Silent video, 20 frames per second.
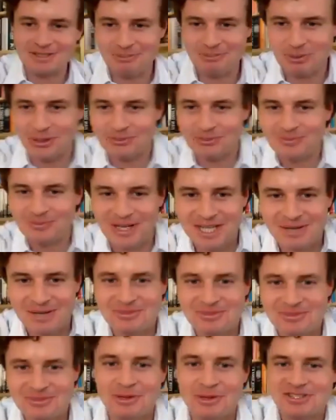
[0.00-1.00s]
my name
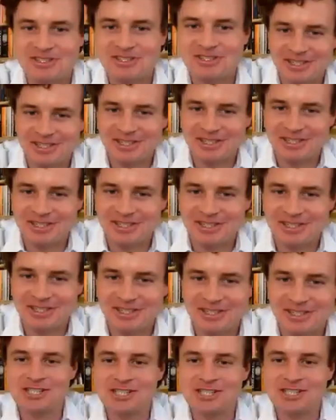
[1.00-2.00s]
Thomas in the
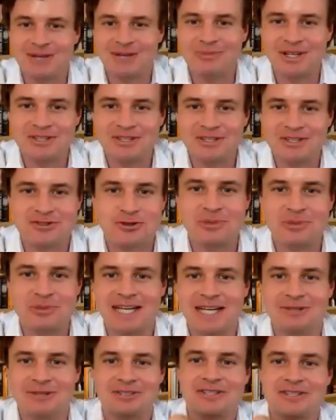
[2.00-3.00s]
chat. My Zoom
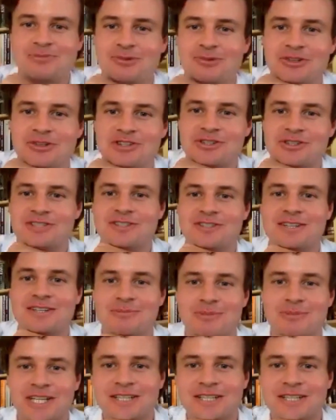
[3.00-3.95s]
account is more interested in my